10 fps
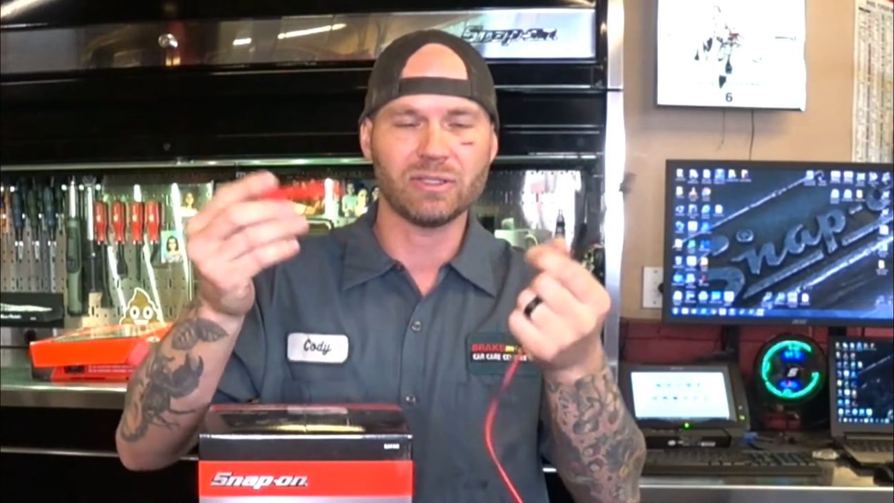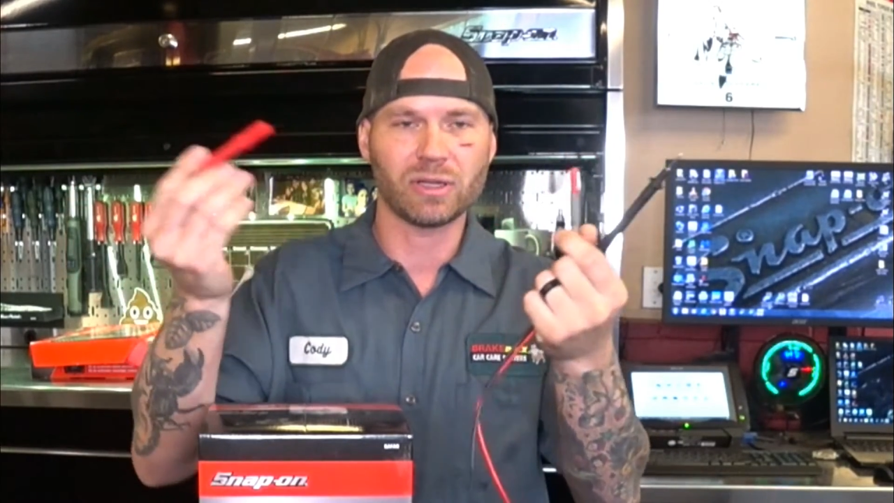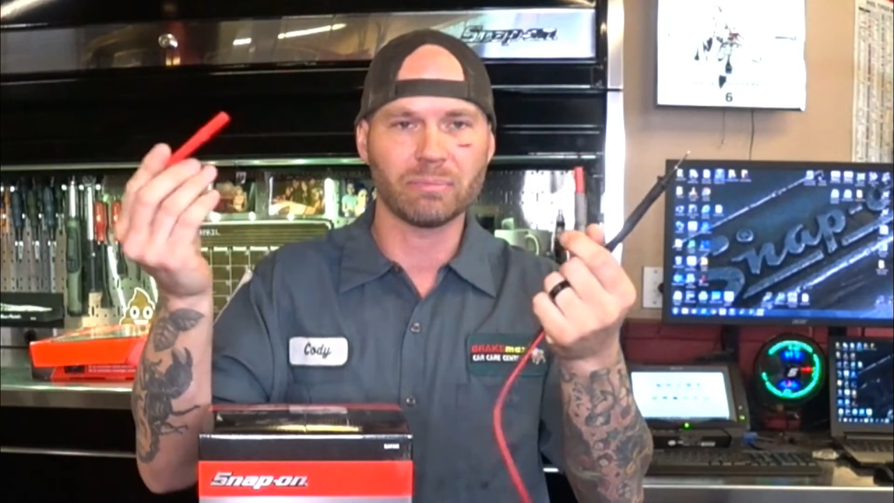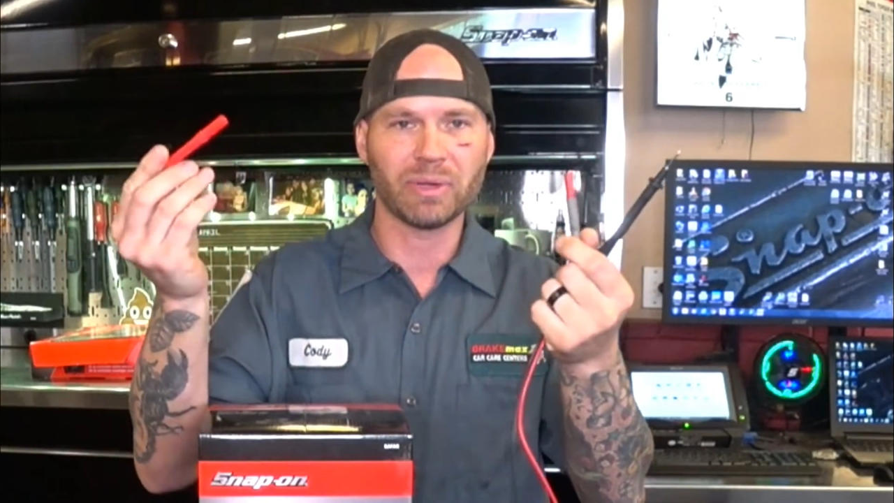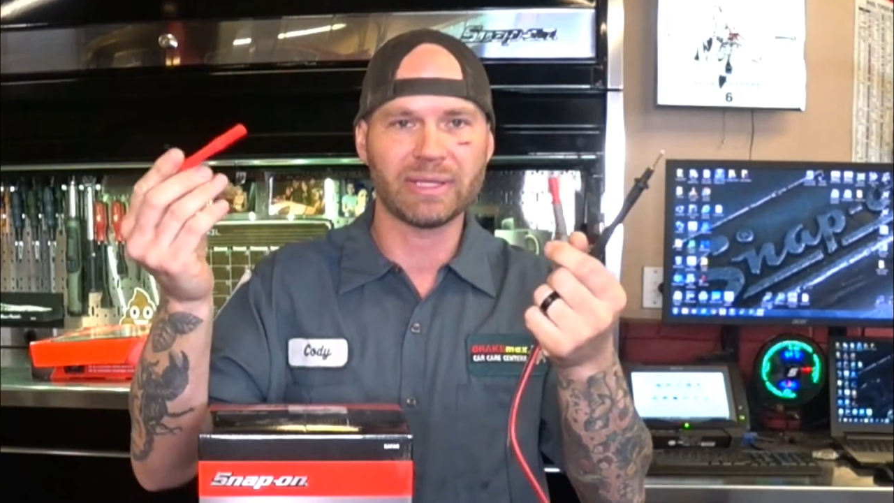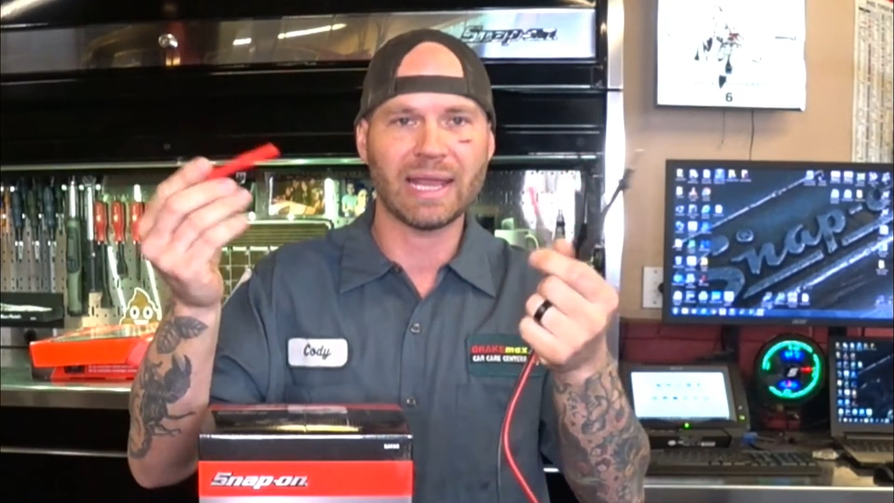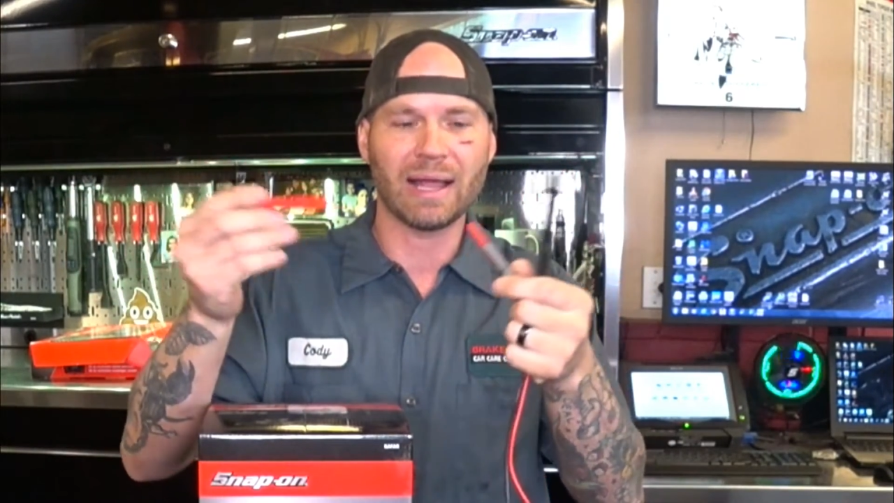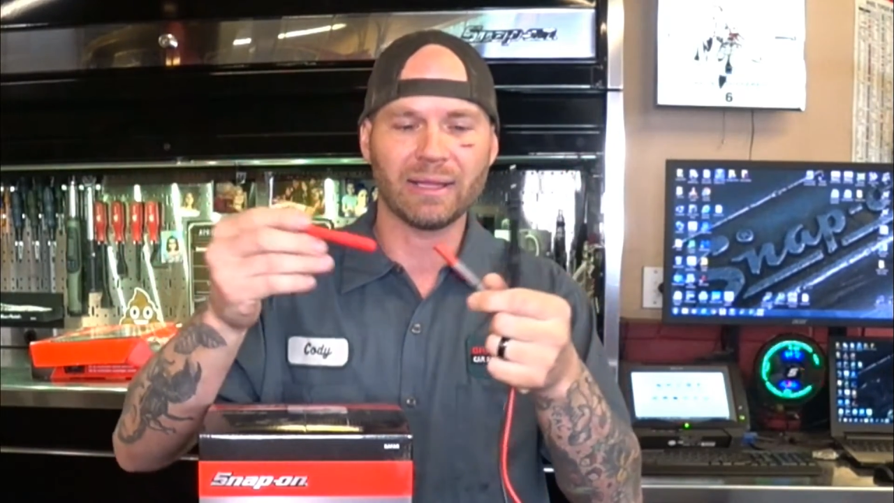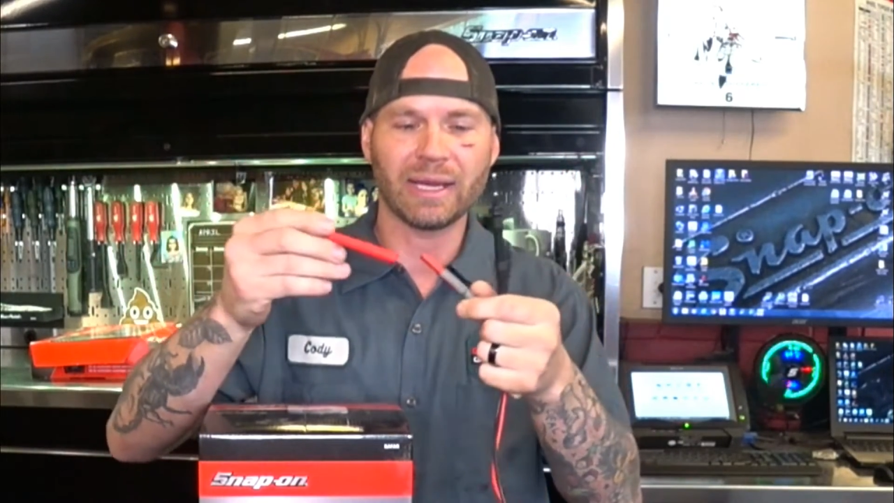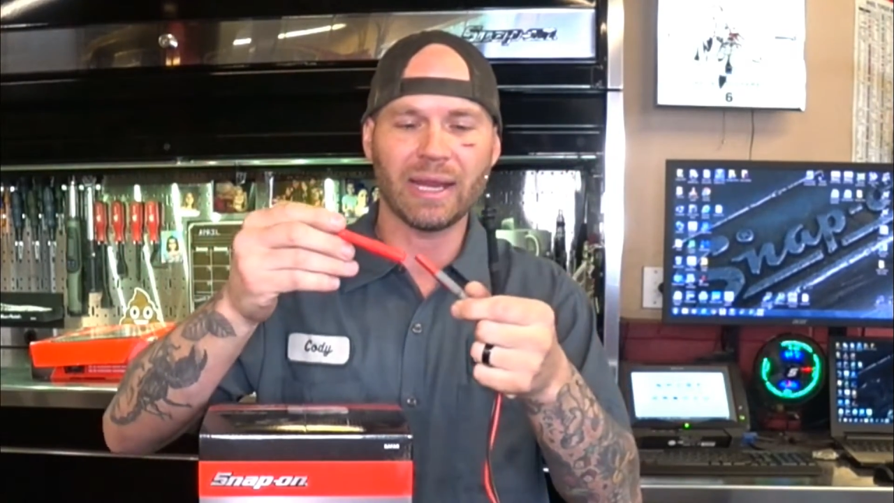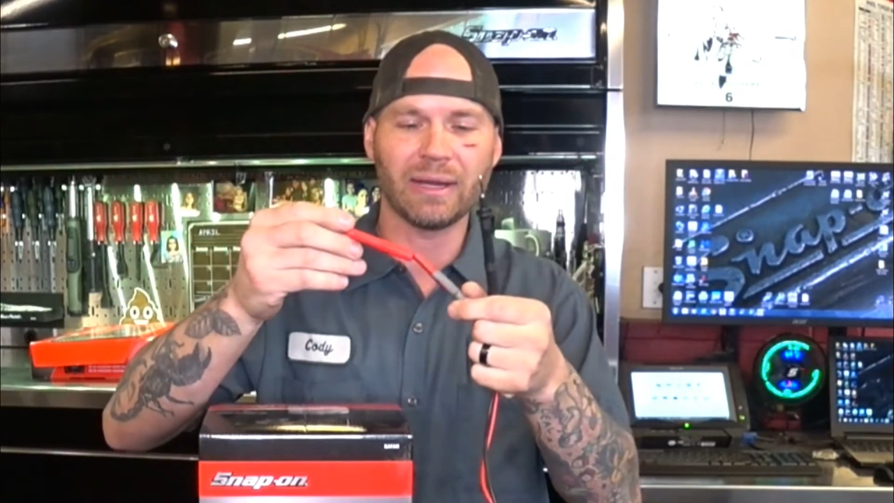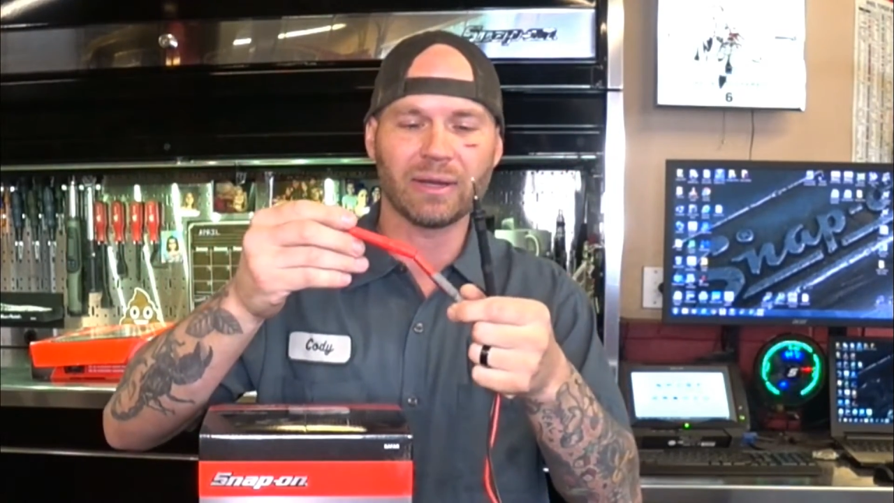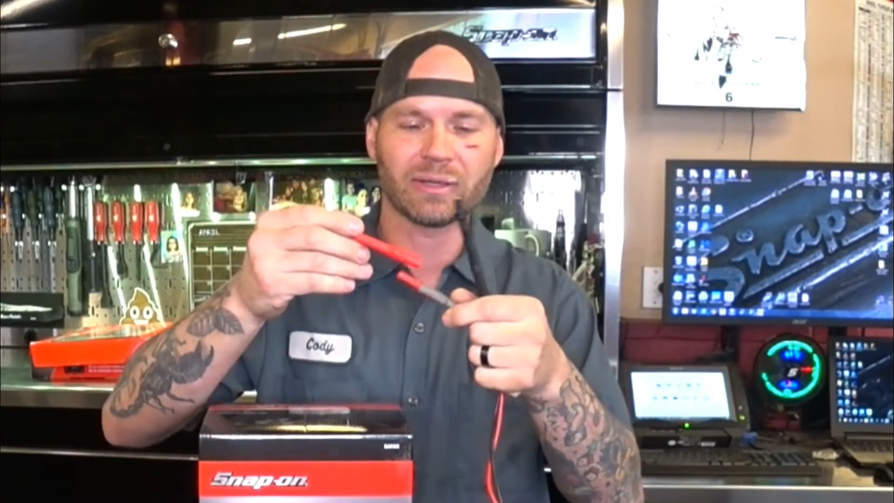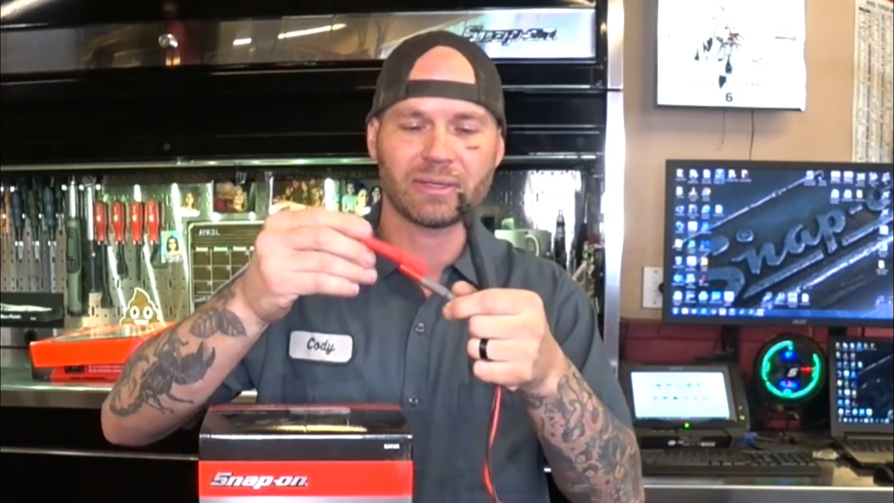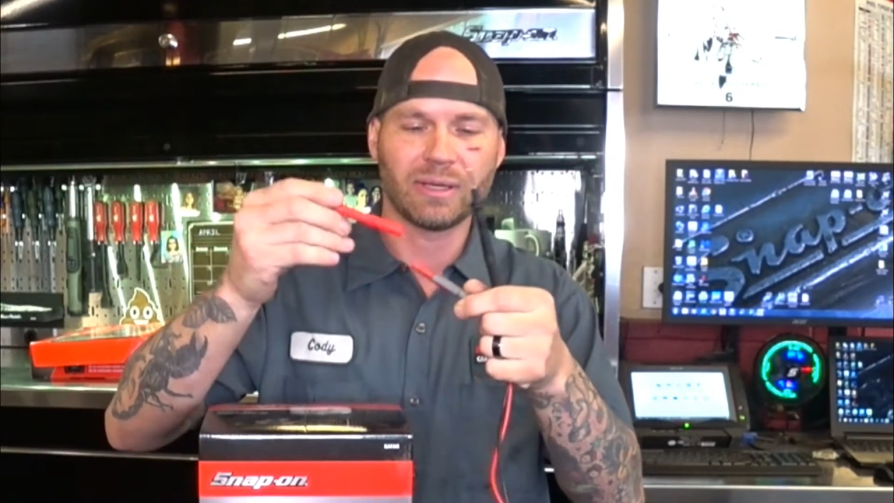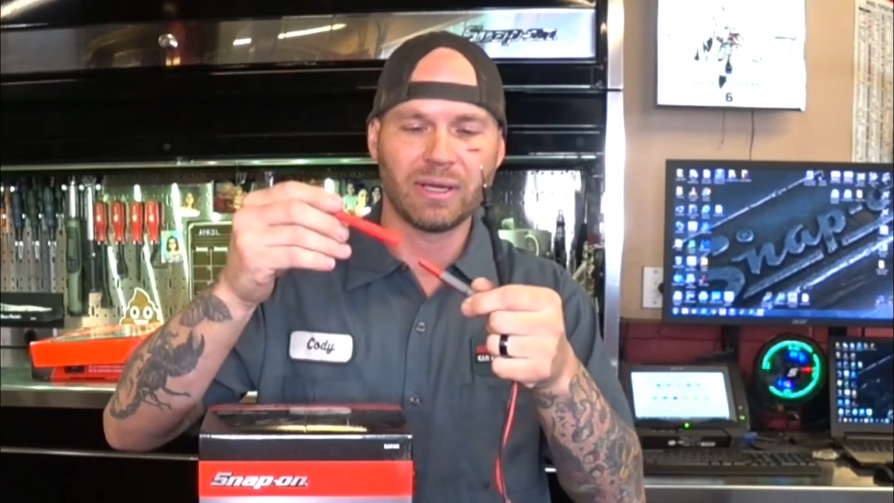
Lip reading: You can put the alligators.